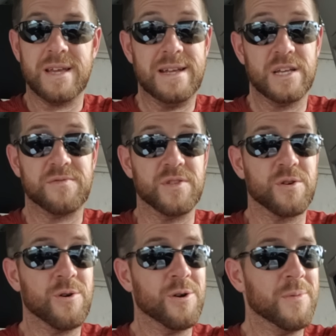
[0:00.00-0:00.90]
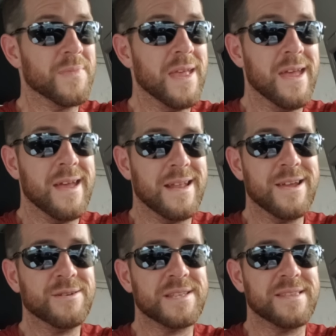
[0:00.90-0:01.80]
And as for the girl, now
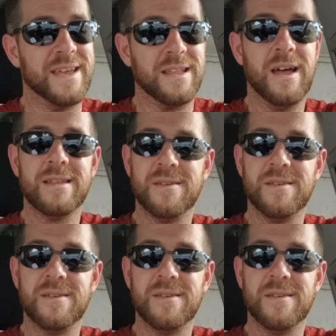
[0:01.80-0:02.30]
here's the thing.